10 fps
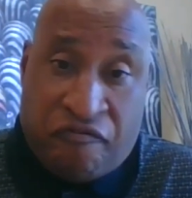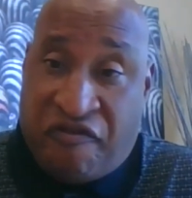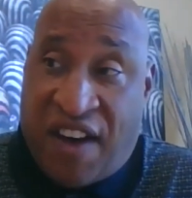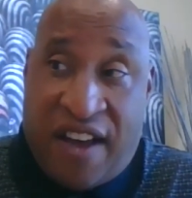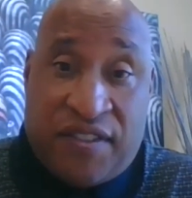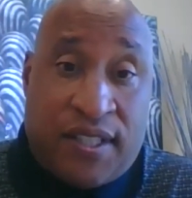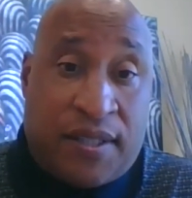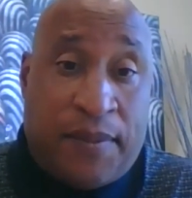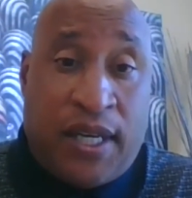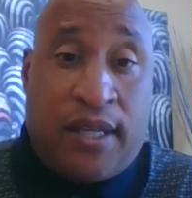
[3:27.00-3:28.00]

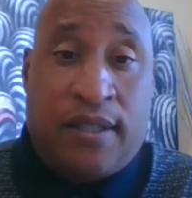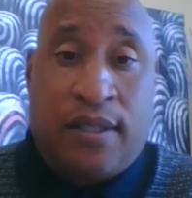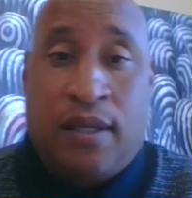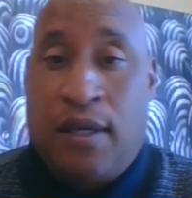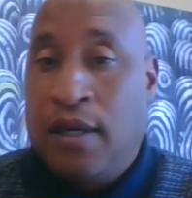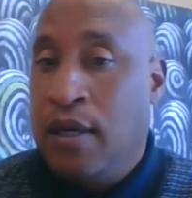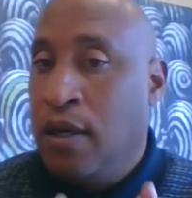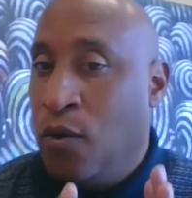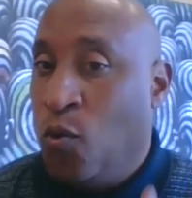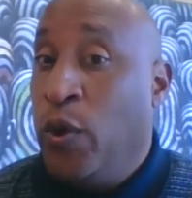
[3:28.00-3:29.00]
5-6 months,
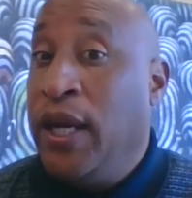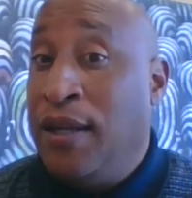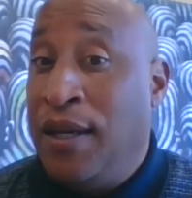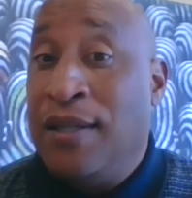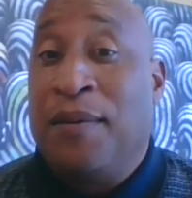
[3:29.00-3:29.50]
we need